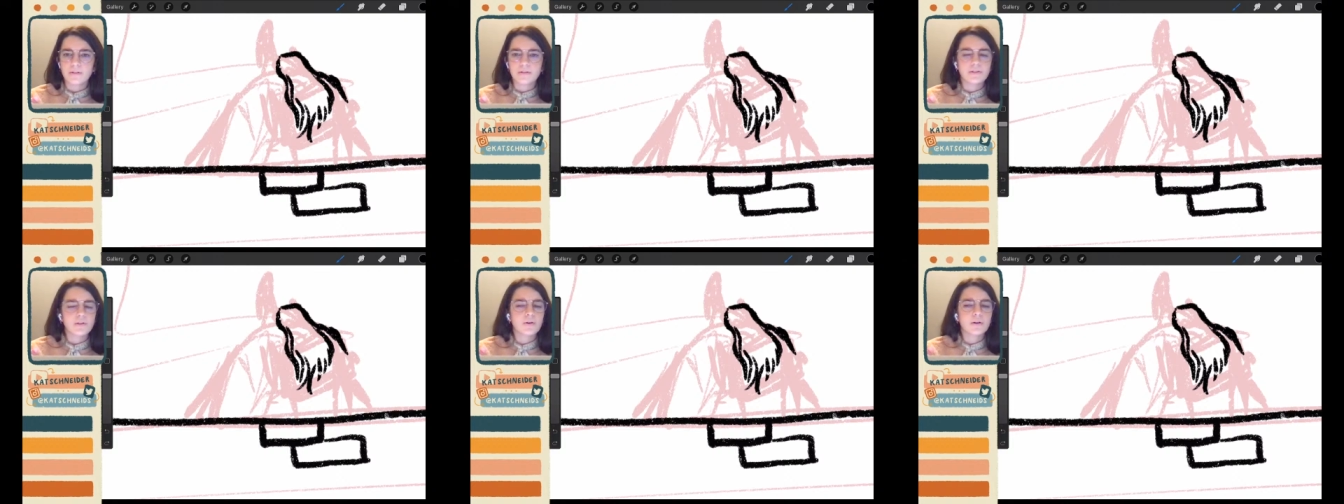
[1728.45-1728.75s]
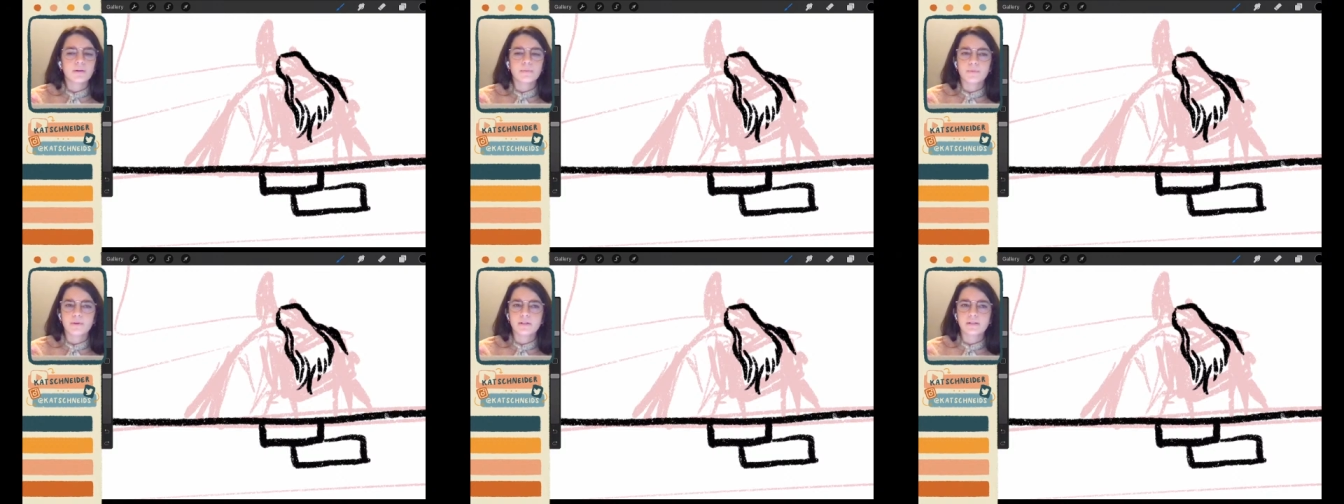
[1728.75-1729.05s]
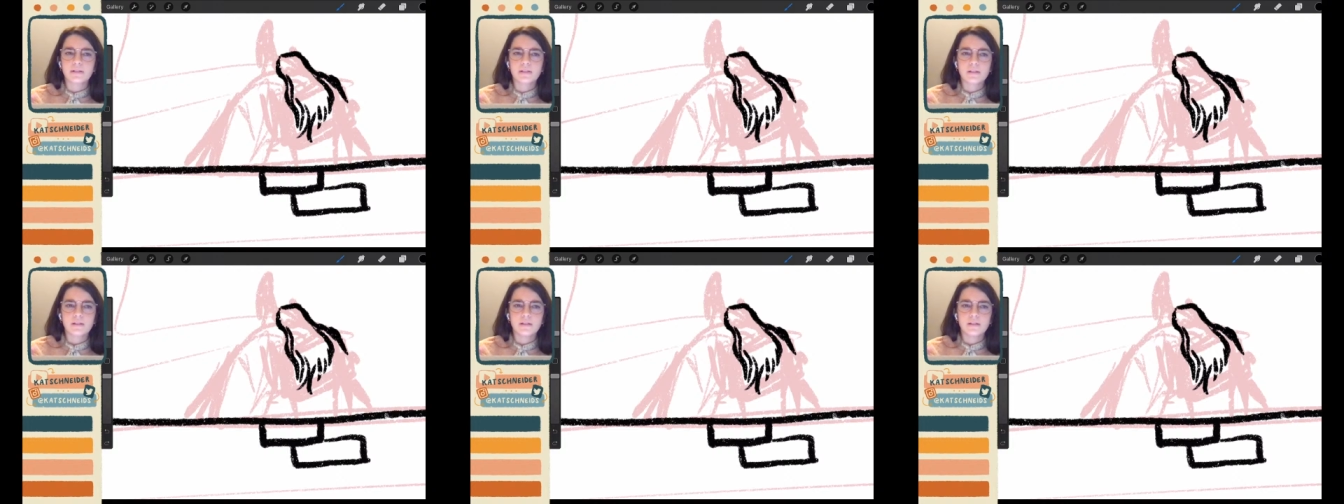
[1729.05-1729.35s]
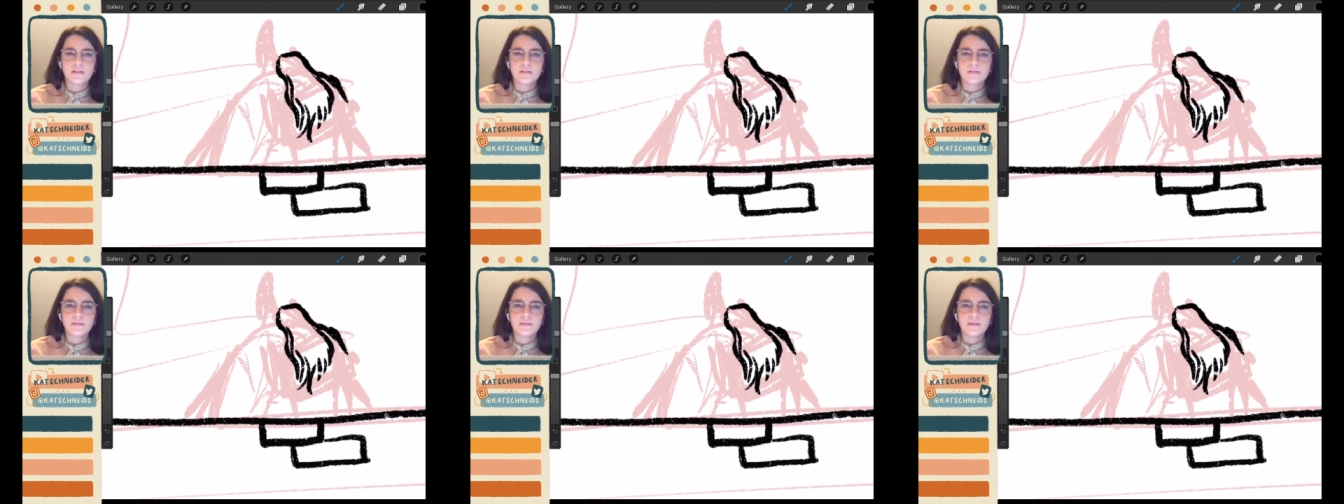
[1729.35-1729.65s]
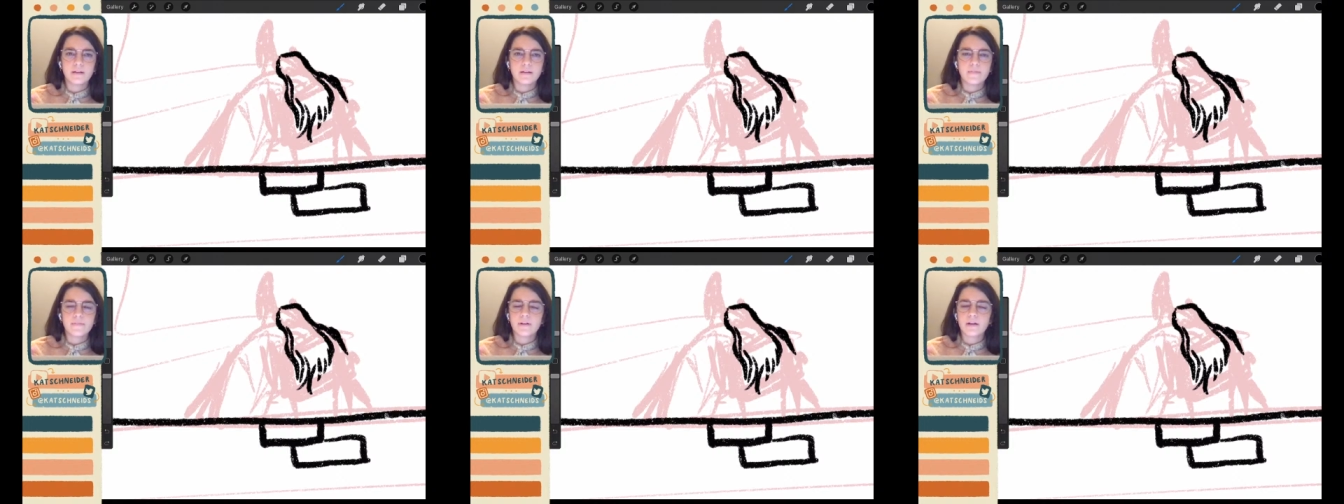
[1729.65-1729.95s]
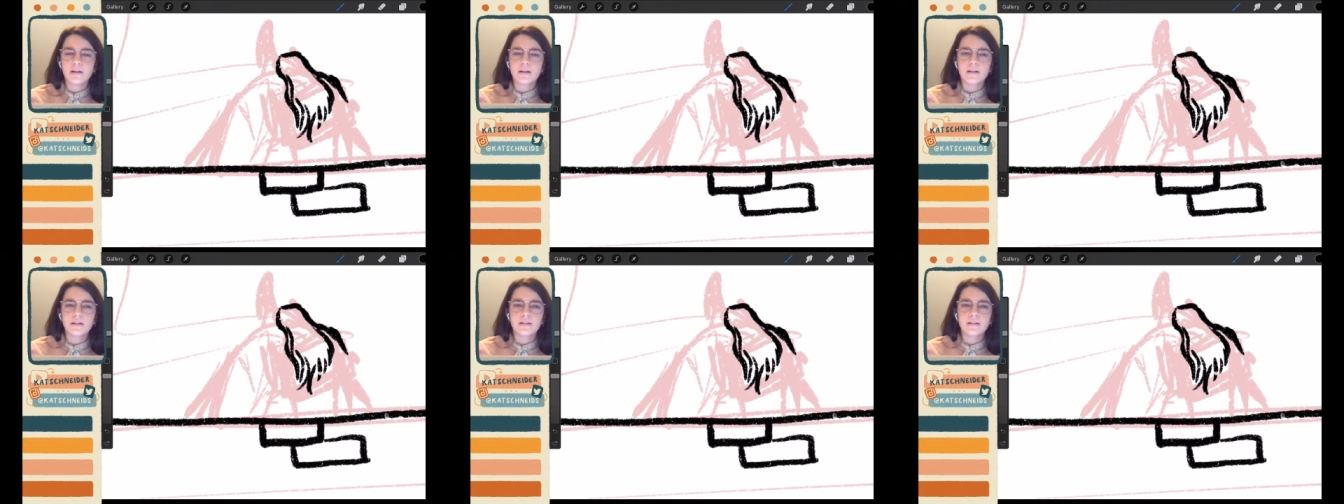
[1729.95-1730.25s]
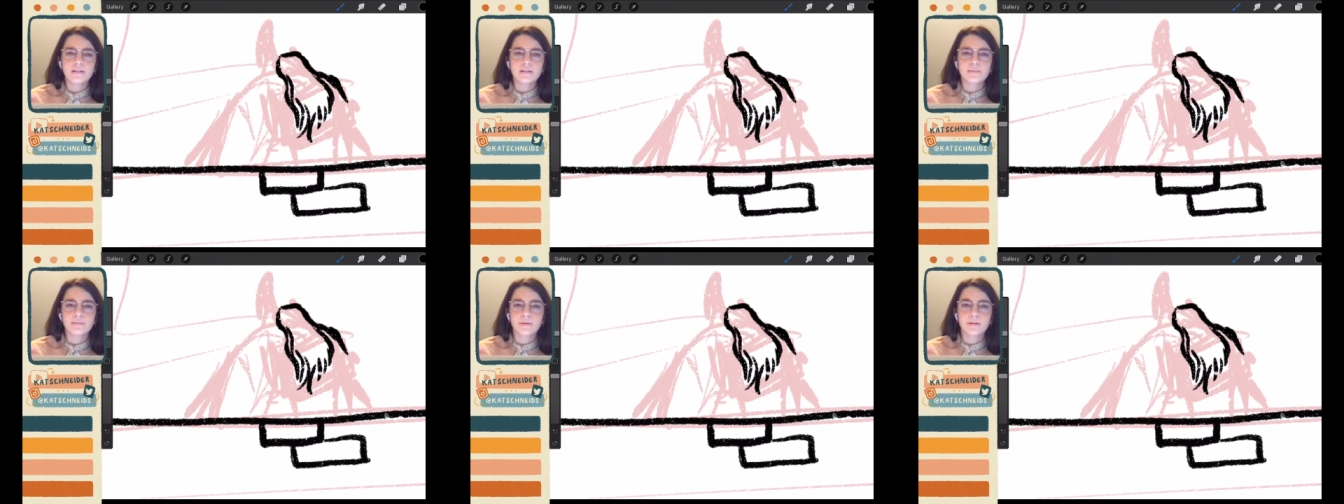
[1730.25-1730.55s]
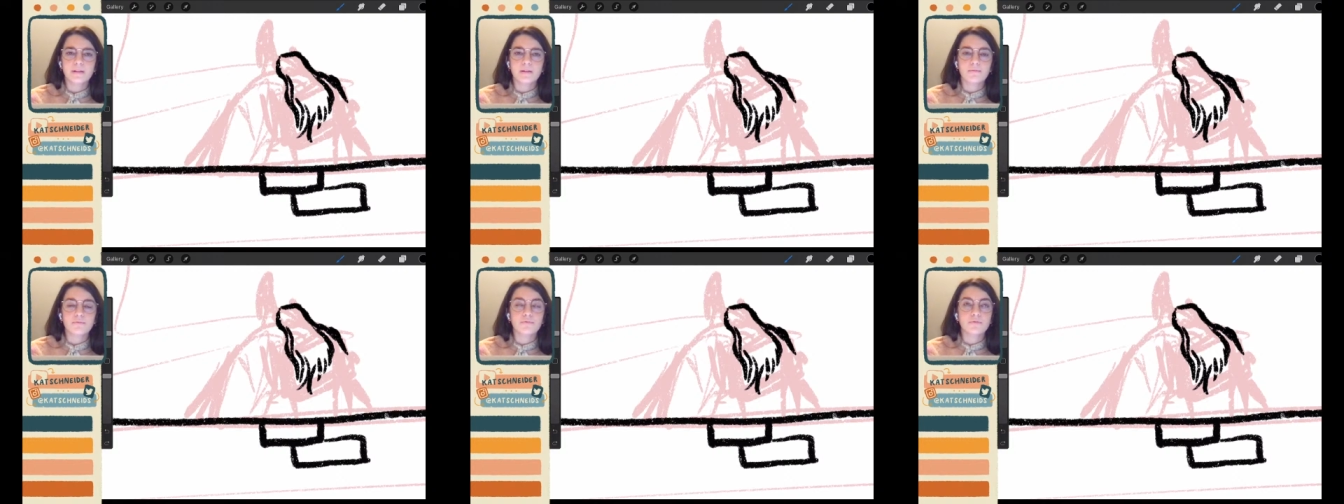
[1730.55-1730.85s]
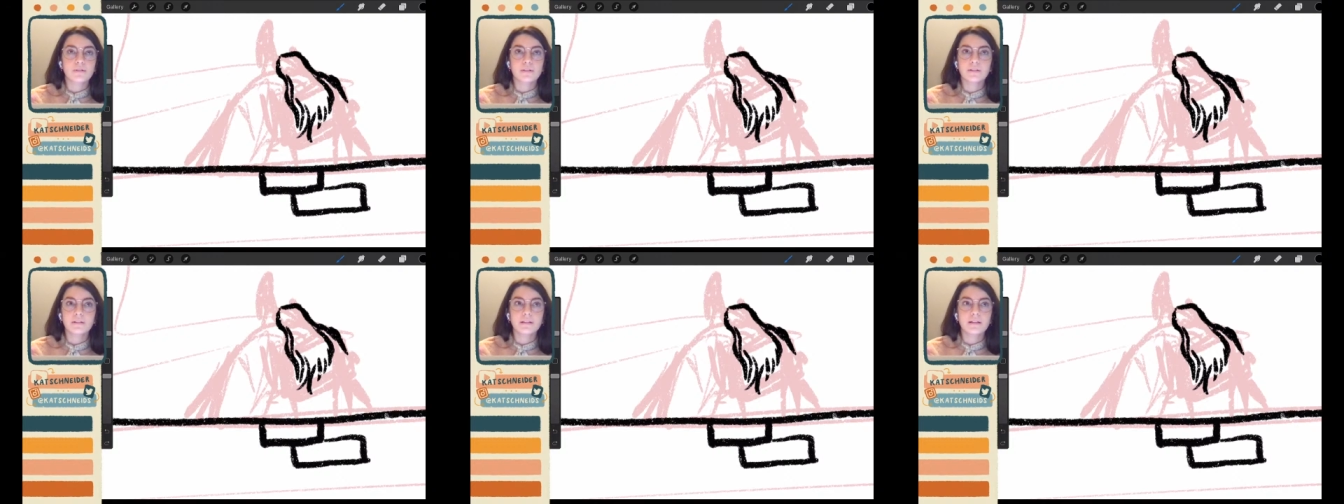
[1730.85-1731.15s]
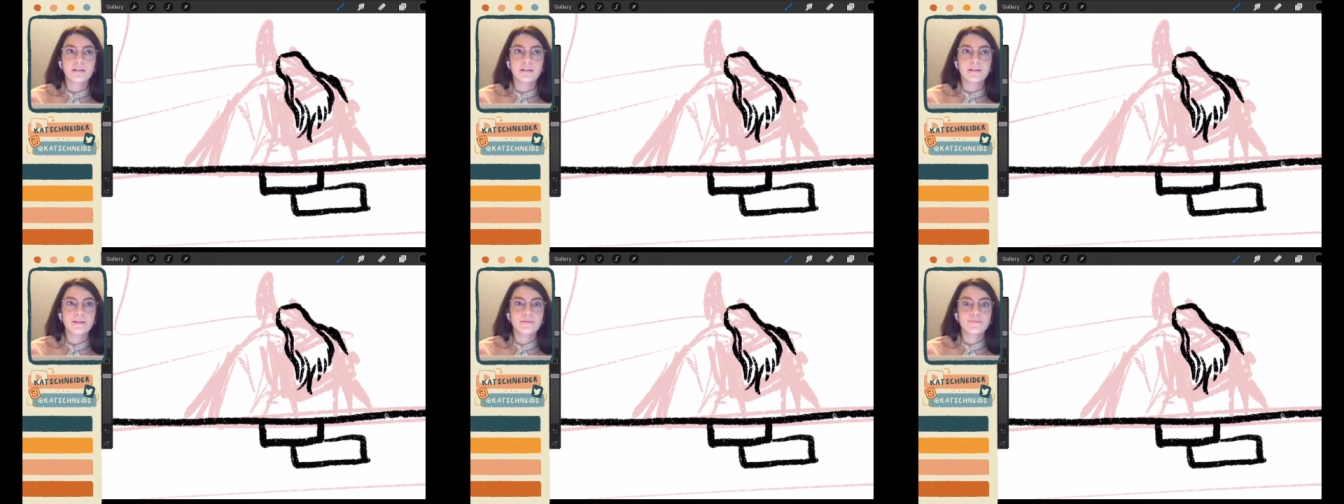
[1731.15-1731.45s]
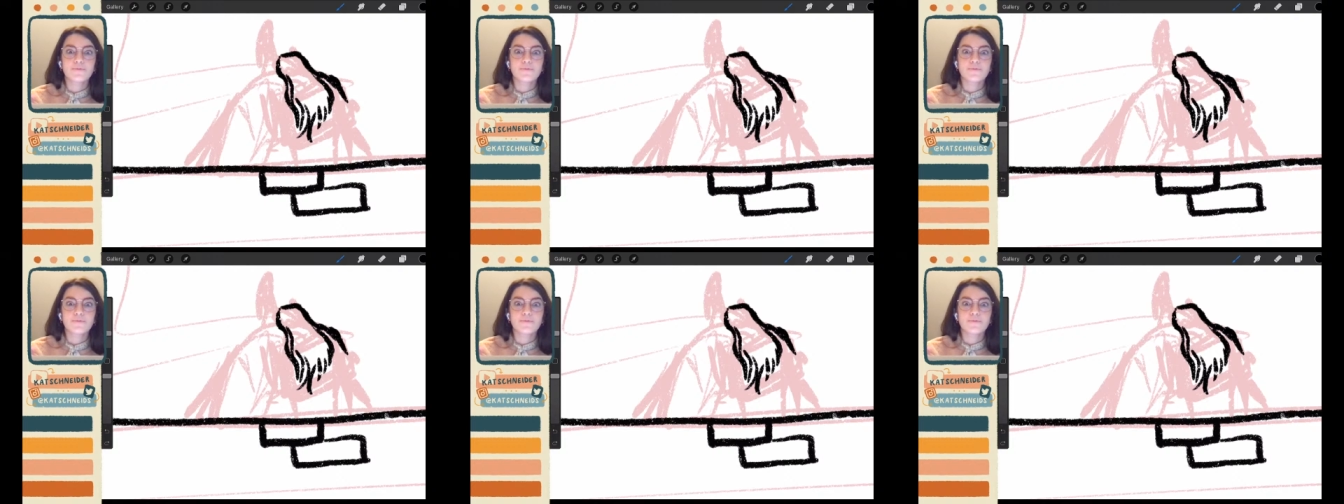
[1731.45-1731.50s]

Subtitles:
Sorry, Bredsky, if I explained that really,